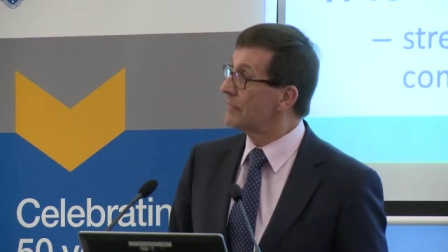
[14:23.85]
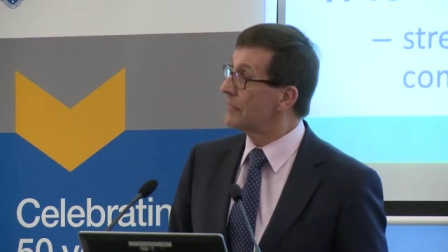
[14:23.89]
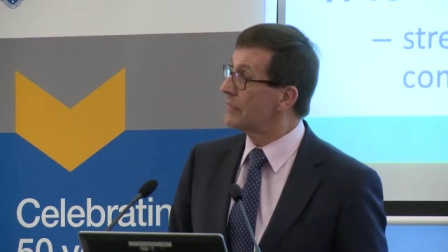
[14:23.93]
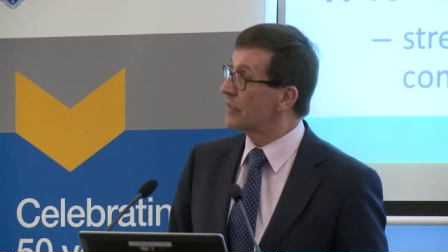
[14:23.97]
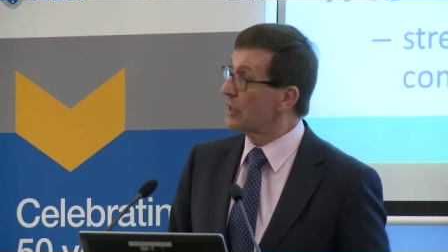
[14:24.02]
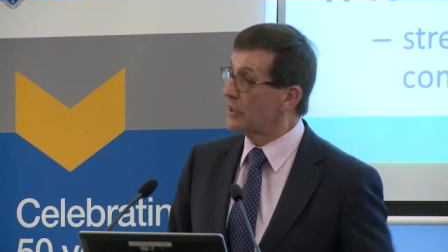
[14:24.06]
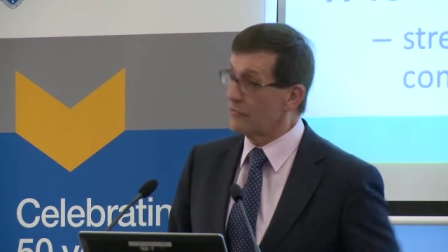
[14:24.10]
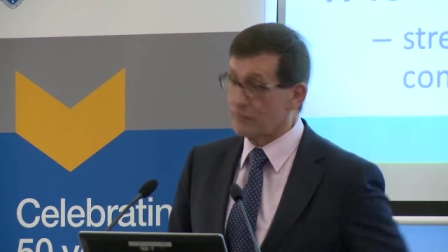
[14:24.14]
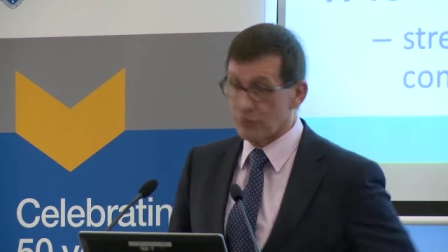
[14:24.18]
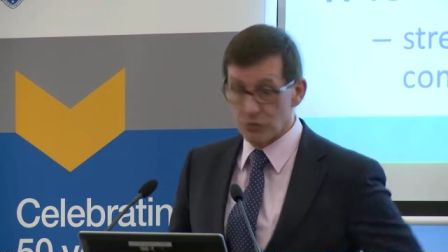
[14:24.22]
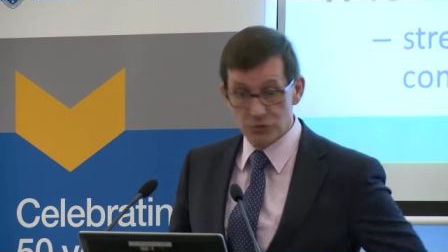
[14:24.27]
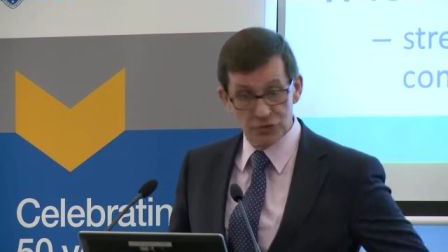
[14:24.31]

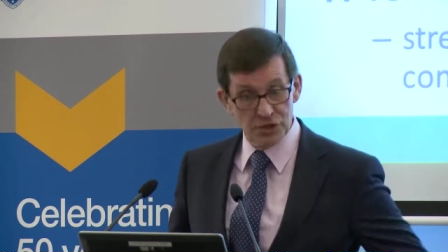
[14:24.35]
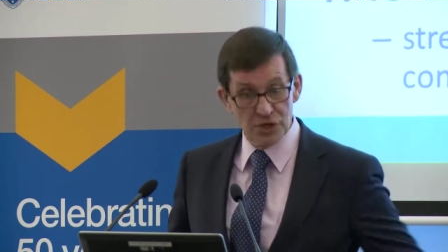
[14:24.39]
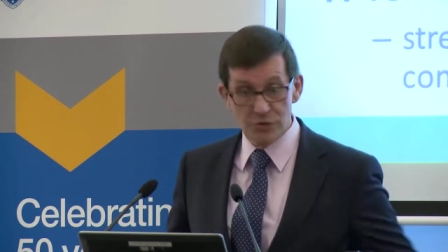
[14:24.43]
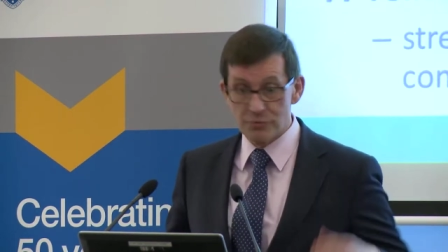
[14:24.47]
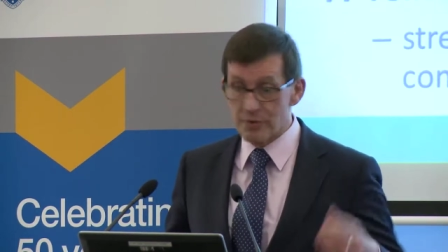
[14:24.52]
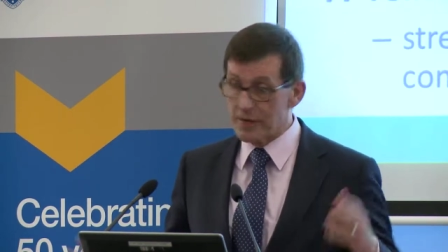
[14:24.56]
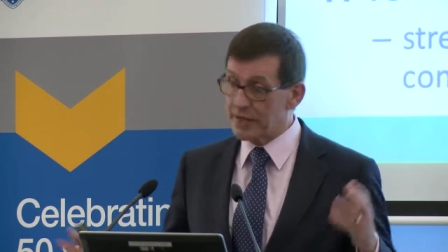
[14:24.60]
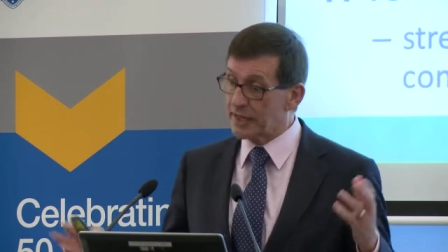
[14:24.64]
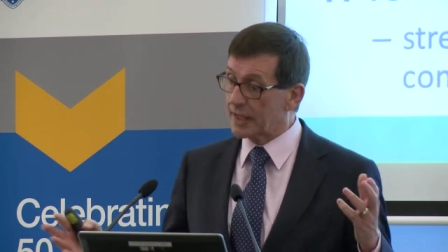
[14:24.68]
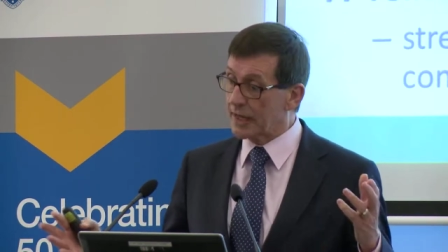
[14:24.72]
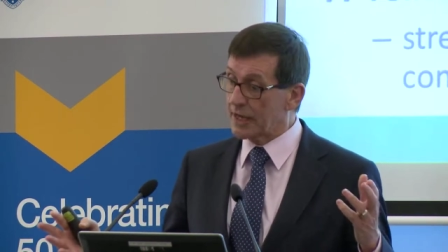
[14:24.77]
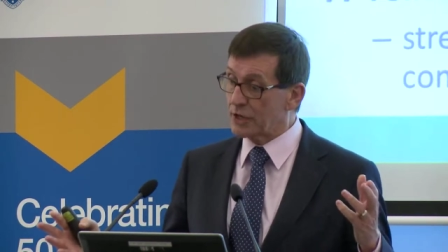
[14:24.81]
that if you
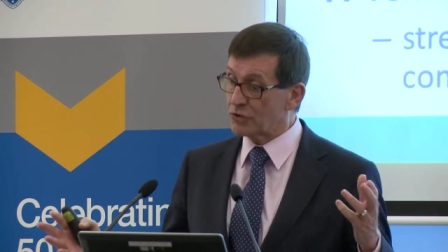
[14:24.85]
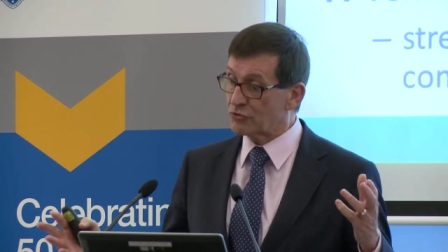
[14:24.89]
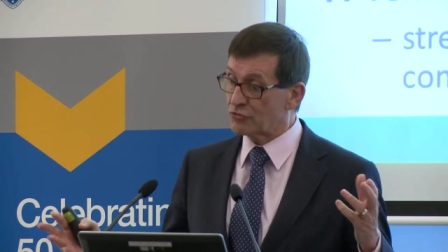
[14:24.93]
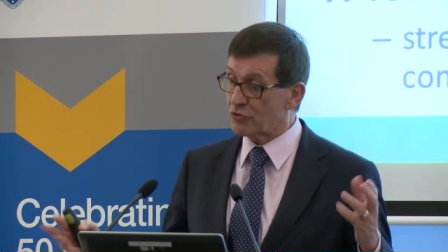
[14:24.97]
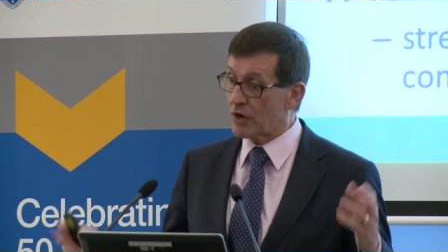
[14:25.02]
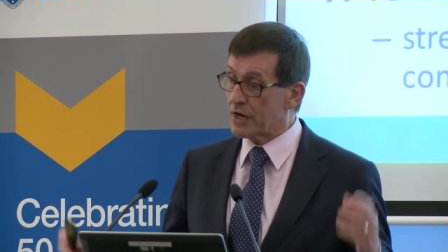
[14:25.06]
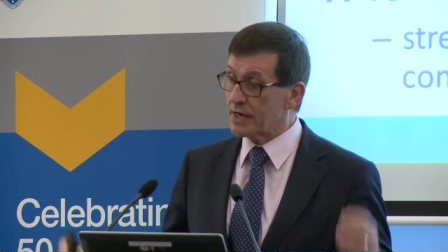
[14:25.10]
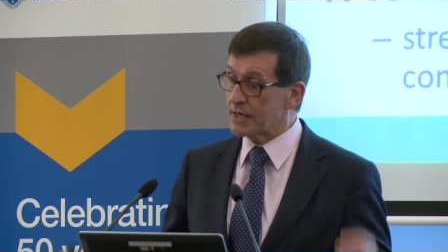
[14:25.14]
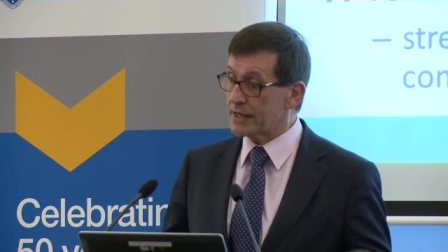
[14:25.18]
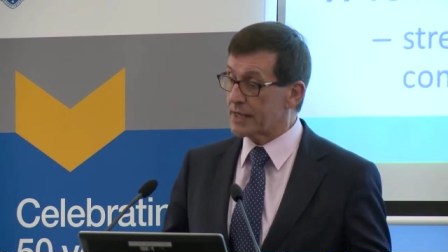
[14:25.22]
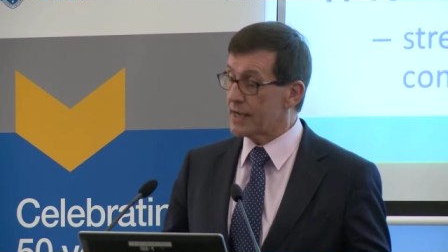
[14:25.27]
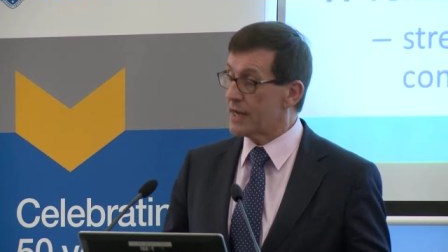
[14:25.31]
deregulate
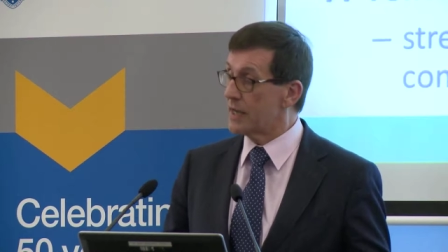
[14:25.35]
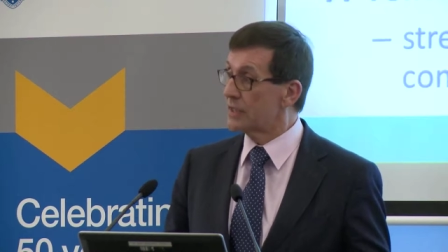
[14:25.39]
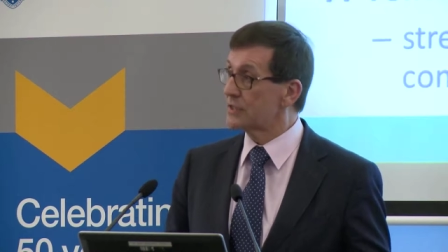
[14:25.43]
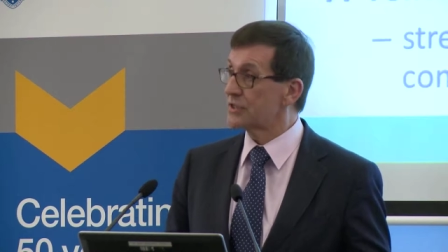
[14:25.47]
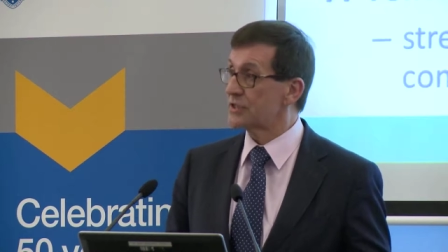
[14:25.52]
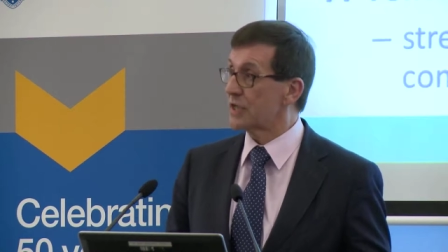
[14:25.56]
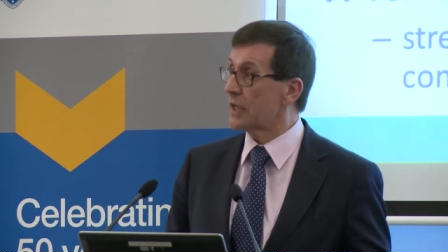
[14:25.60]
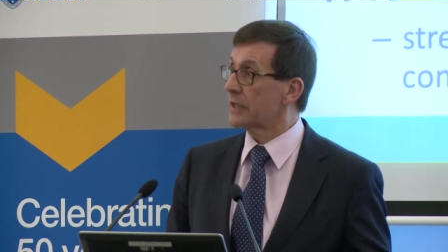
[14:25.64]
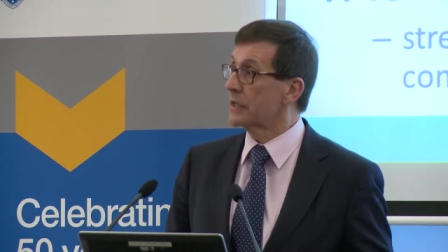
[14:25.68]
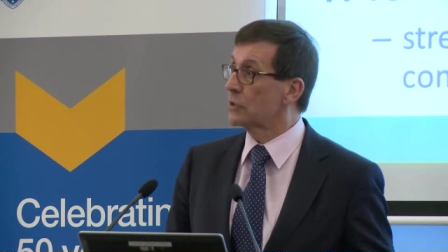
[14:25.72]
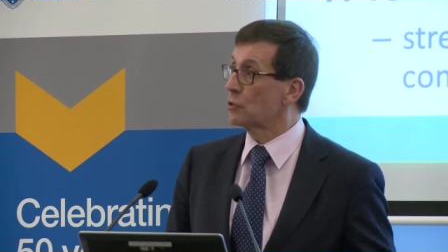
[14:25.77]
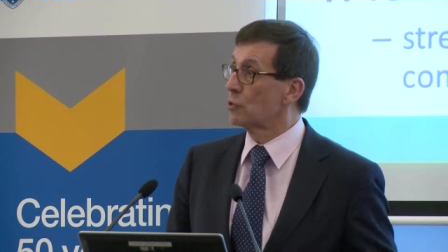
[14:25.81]
trading hours,
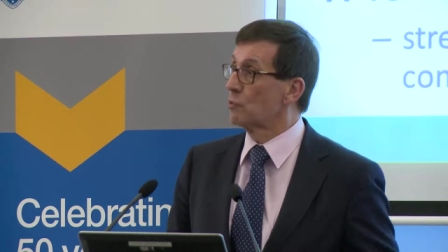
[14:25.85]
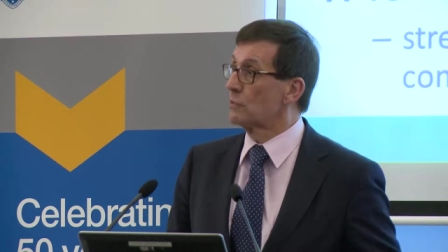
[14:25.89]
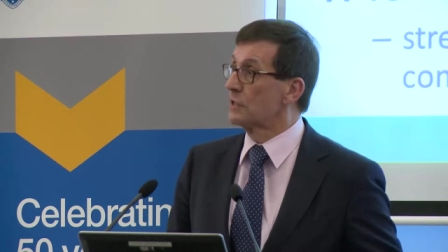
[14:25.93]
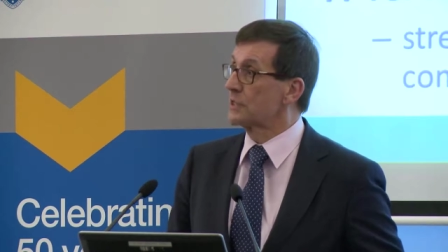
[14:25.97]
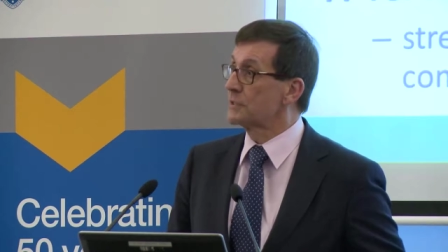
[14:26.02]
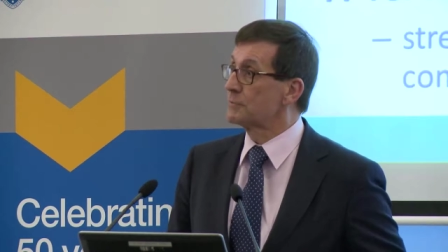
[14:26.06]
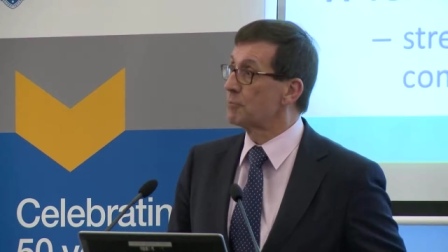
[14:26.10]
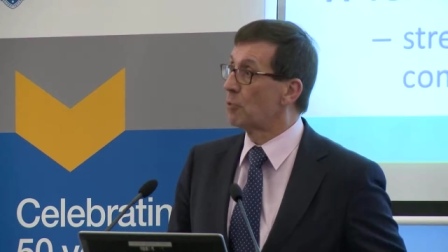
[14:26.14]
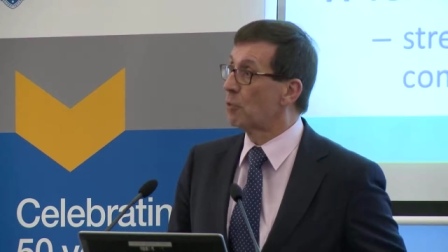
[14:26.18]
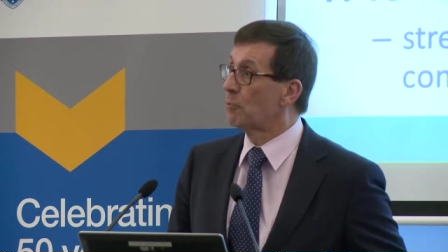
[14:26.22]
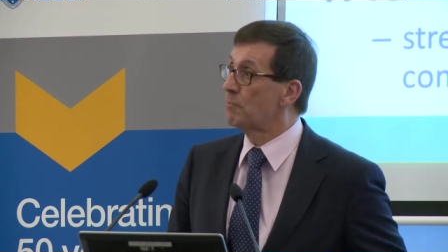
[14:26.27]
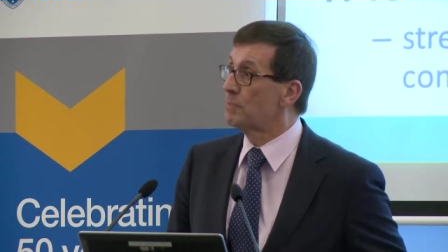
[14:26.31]
suddenly all the
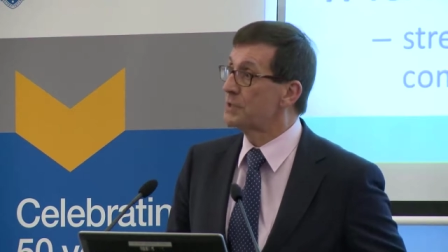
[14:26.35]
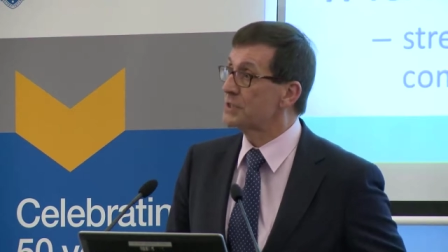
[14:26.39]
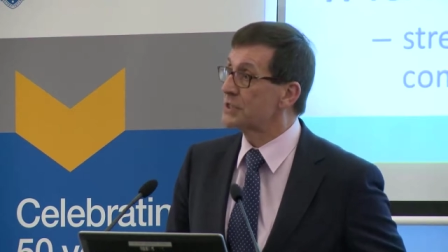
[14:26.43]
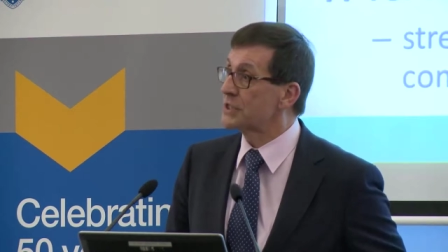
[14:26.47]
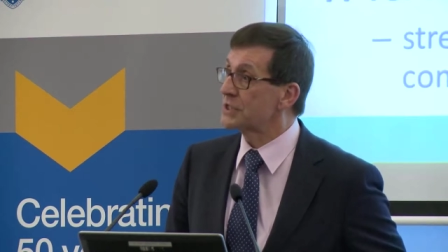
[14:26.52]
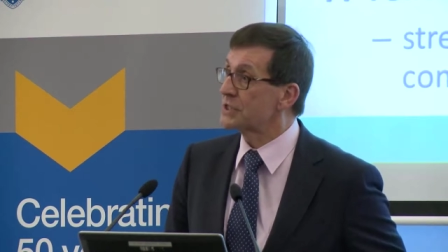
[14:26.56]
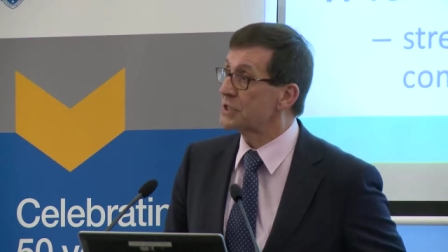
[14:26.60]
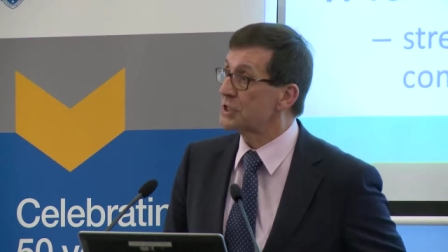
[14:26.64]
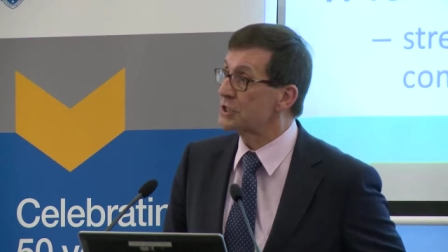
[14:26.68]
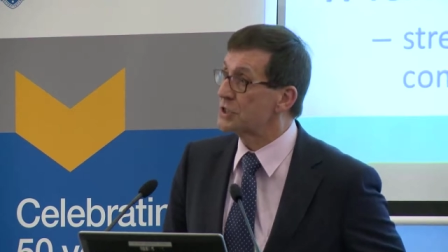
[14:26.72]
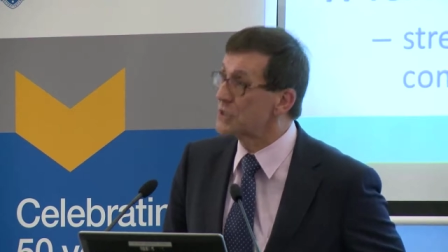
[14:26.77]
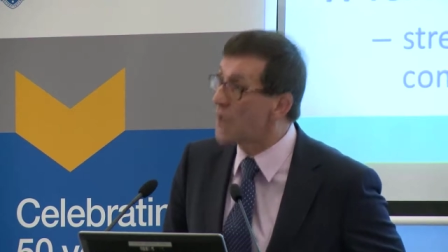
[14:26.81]
small
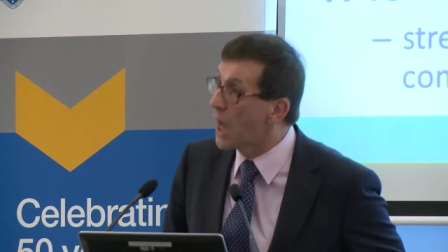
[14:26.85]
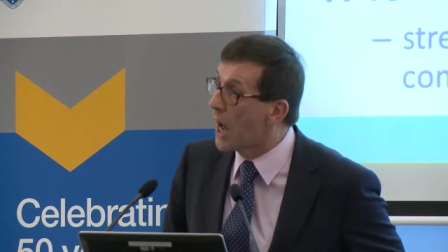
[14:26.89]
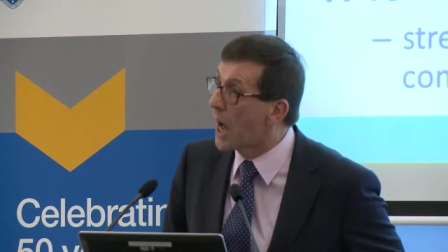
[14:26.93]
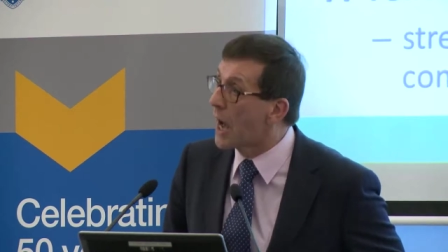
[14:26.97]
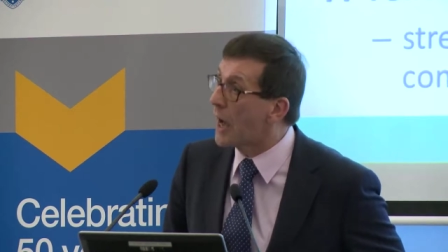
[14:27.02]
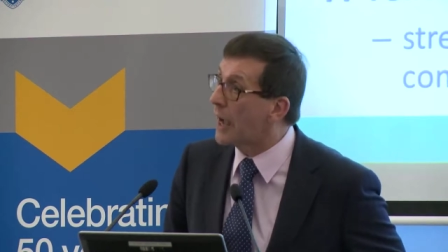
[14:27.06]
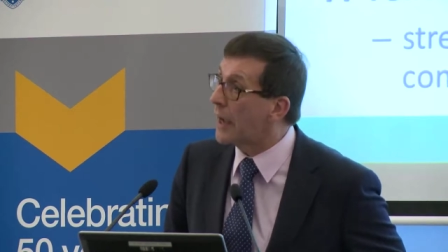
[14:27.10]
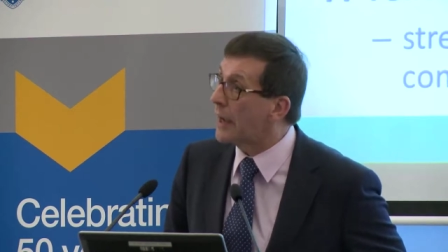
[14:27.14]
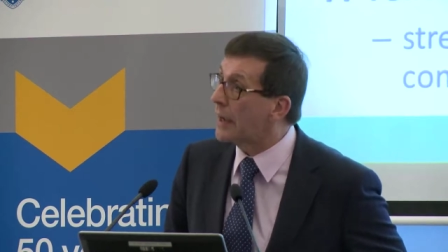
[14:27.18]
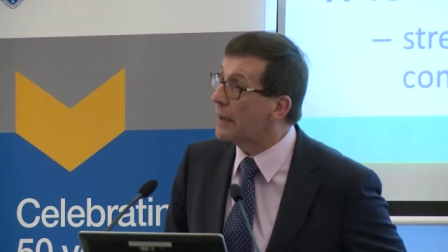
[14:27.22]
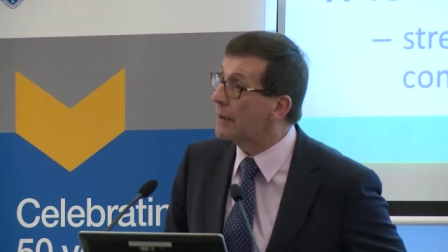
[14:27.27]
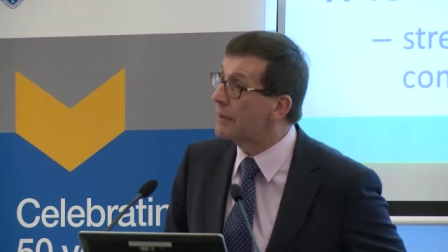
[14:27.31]
businesses
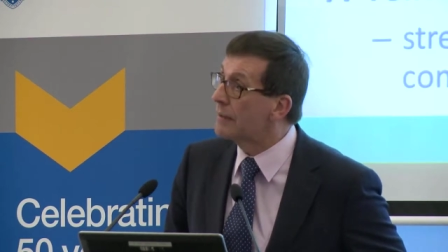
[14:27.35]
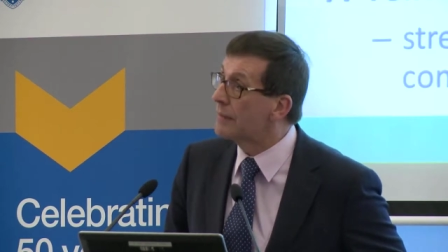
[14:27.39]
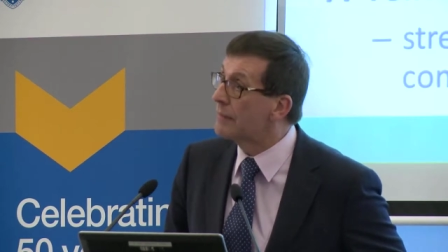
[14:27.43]
die